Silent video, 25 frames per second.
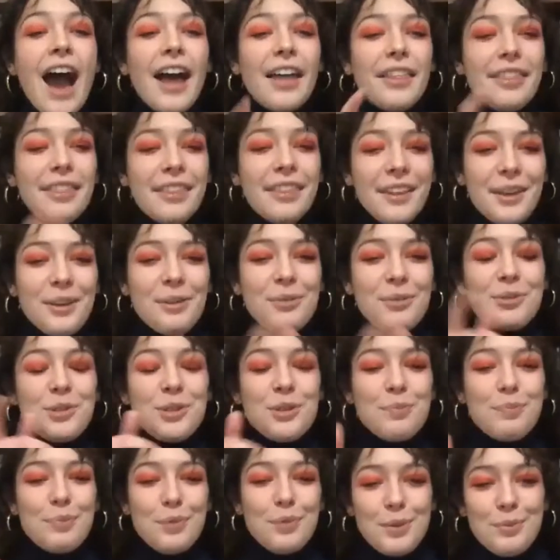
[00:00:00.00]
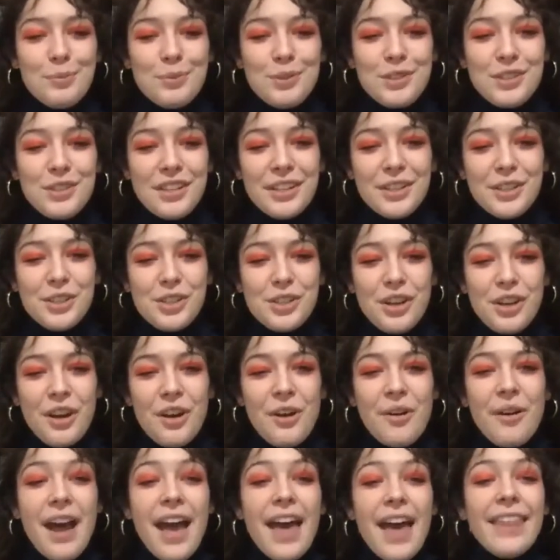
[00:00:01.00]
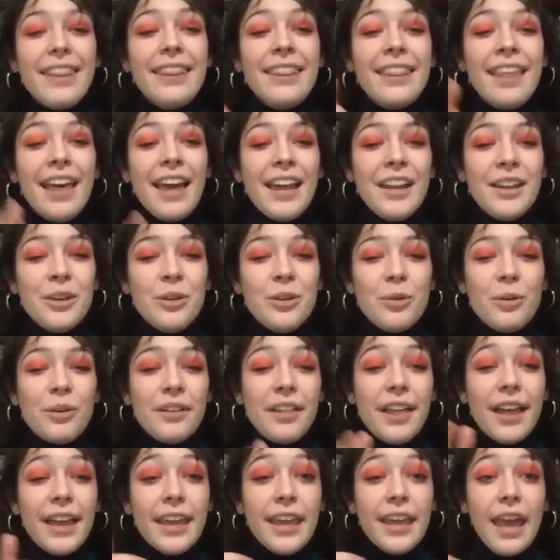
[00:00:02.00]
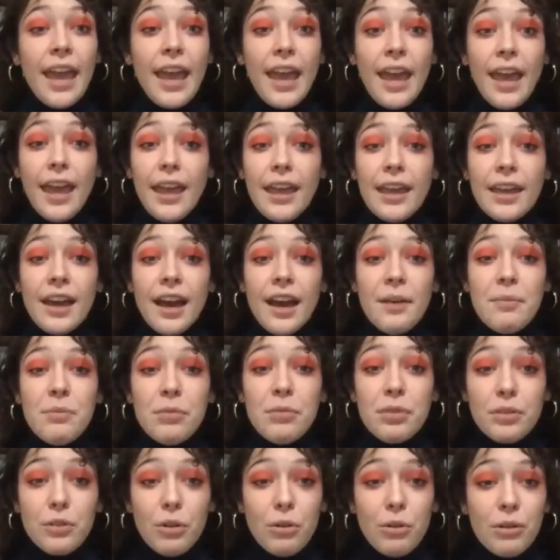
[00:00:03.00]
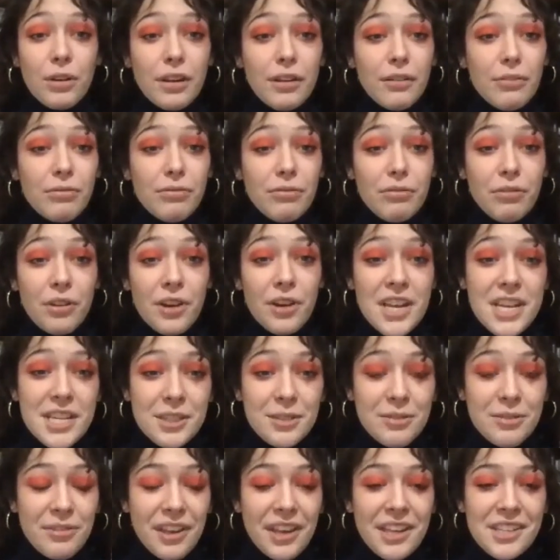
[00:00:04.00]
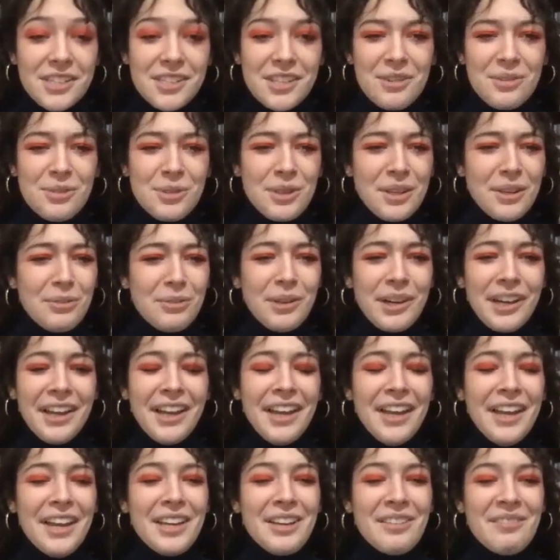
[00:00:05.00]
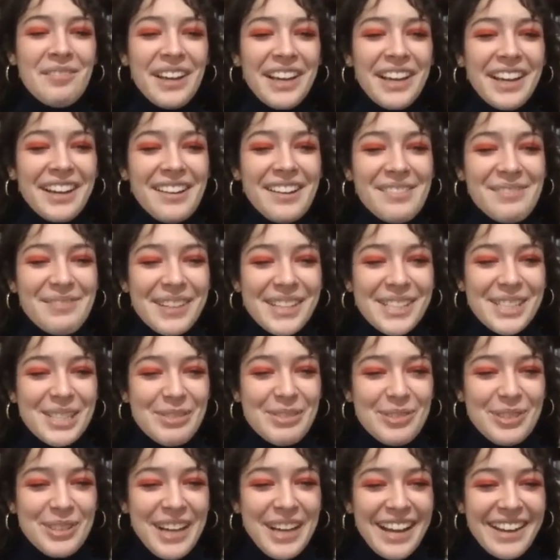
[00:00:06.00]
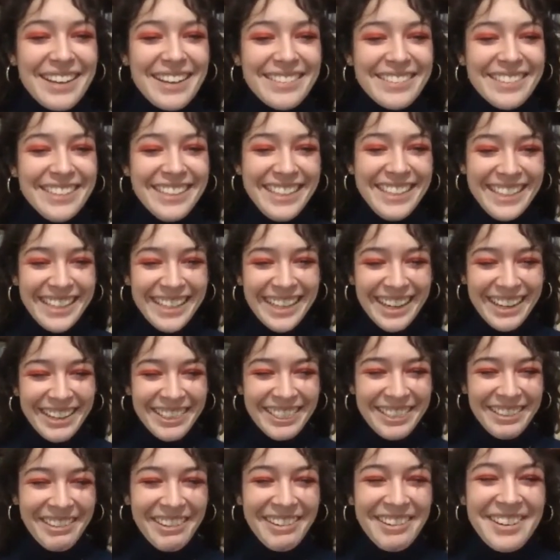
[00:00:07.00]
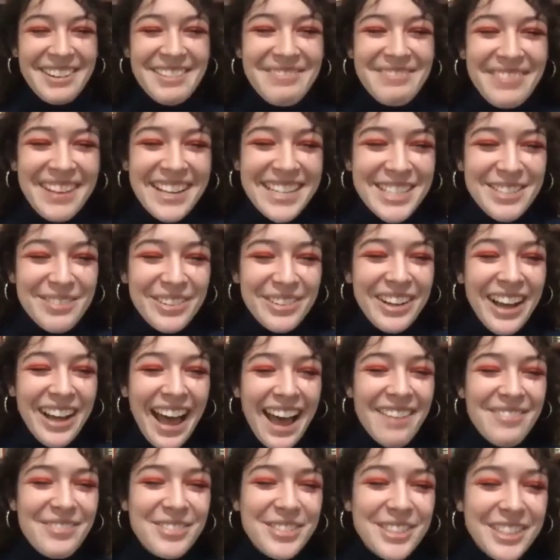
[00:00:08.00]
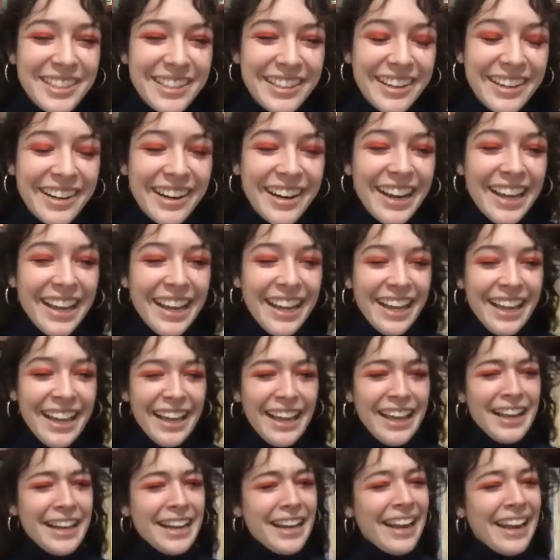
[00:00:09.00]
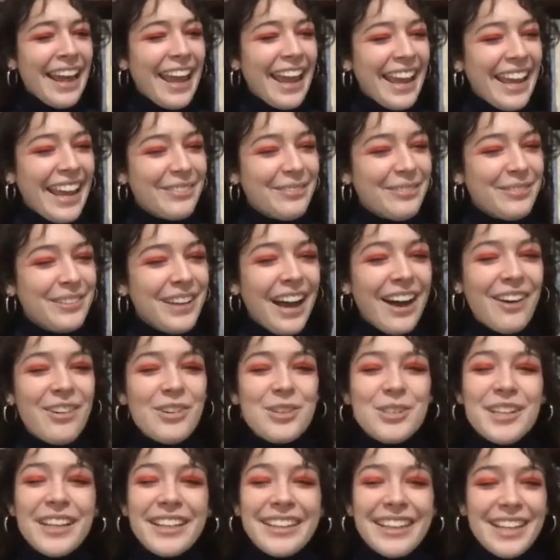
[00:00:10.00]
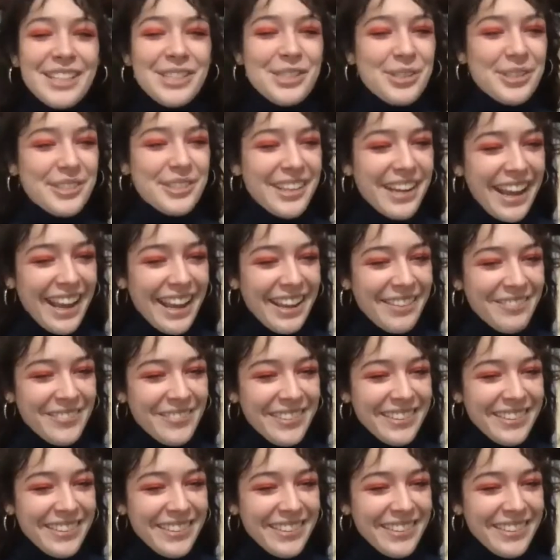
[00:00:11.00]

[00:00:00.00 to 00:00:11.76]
I think it was a broomstick show, and then you were like, "Hey, I'm throwing a freeze fest." I was like, "What? You're making a festival out of you're throwing a festival after your name?" I was like, "That's your name?"